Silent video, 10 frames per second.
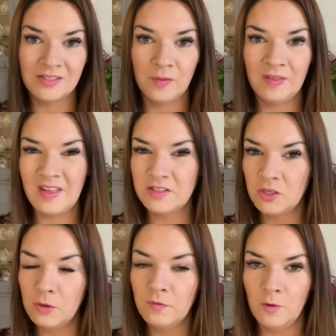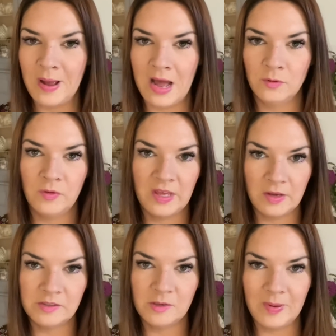I think they're two for a pound, or they
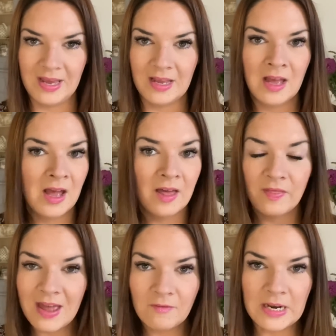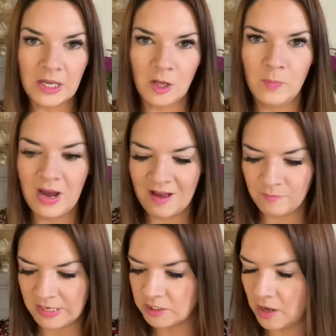used to be. They're really good, but I haven't
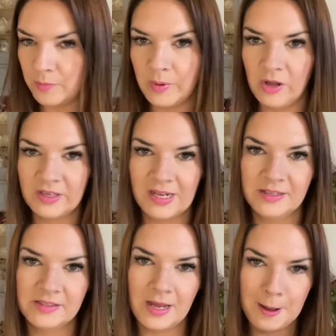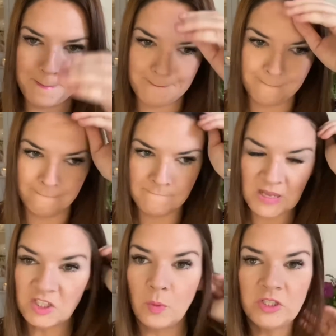been to Home Bargains.
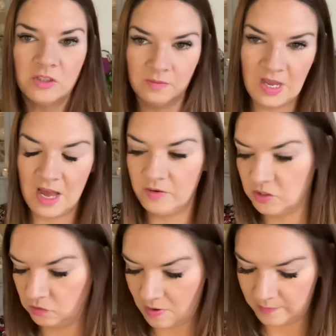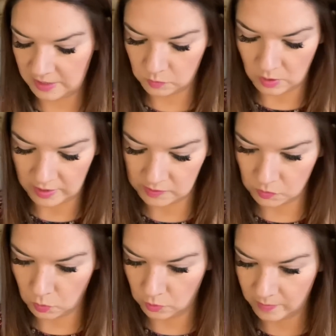So I just grabbed these while I
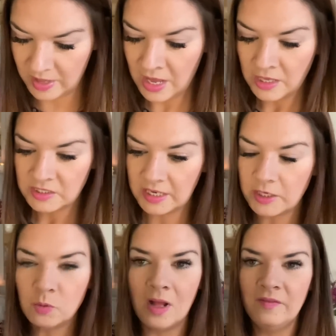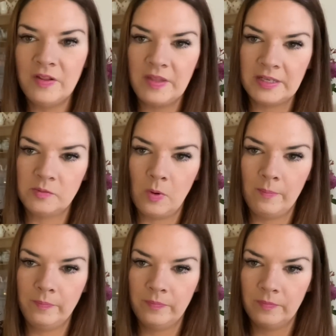saw them. So you get 12 in this
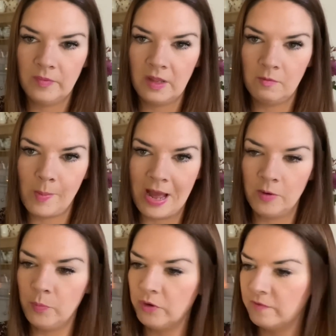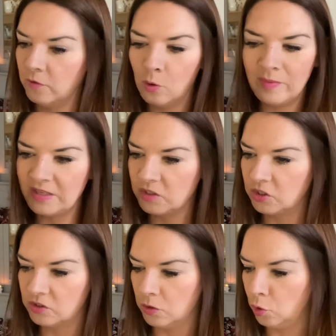one, they're a pound. Body form, these are
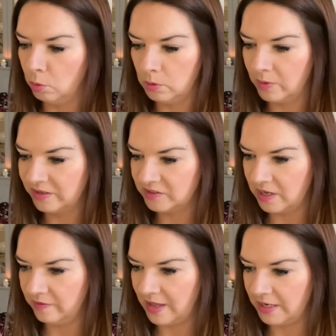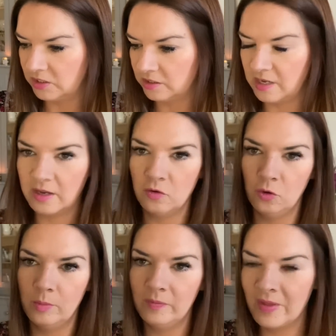just the normal ones, aren't they? Just like
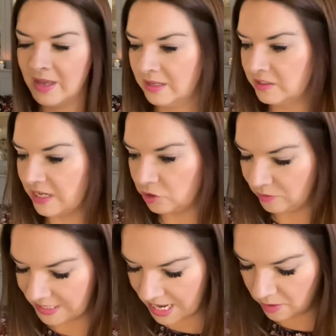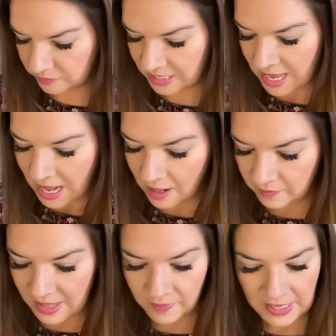normal sanitary towels. And
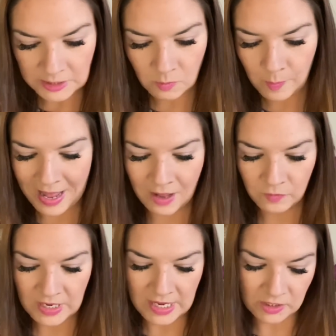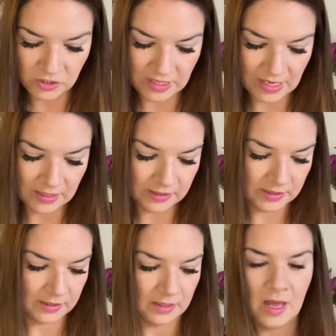then these are a pound each,
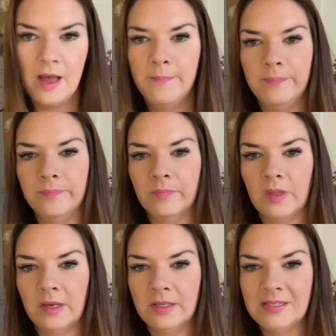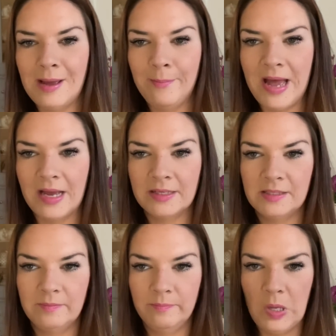these Tampax
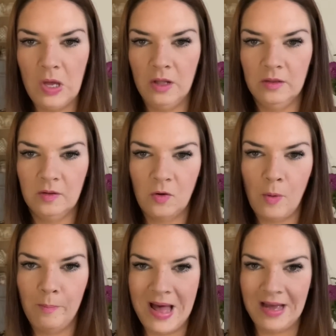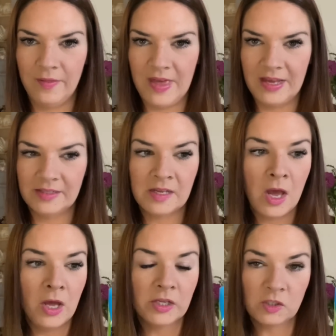Pearl compact things.
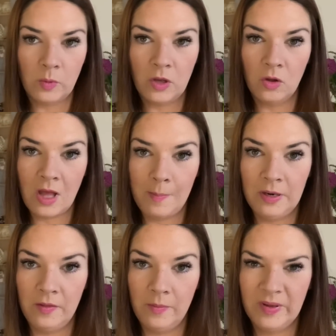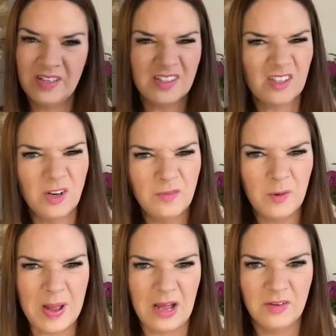So I got a couple of them because it's good for a
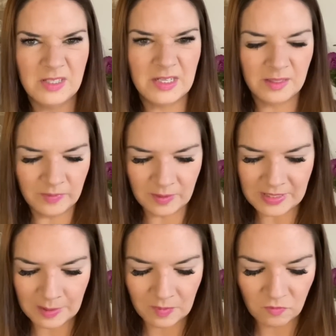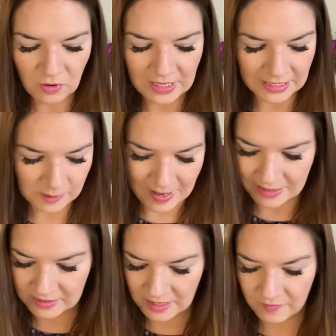pound, isn't it? Sometimes they can be really
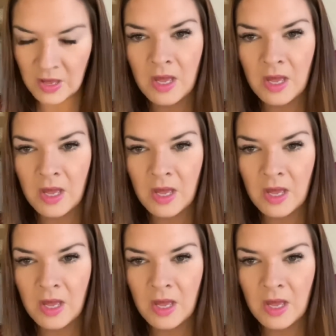expensive.